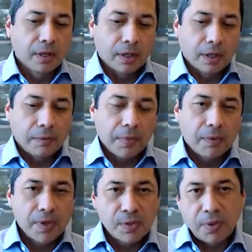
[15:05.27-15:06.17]
And
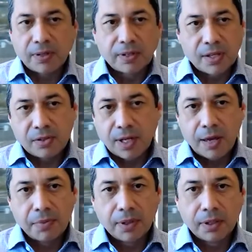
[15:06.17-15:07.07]
we expect that that's going to
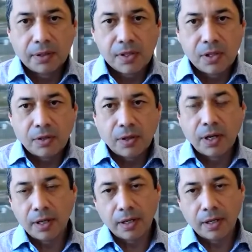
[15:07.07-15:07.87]
happen again this year.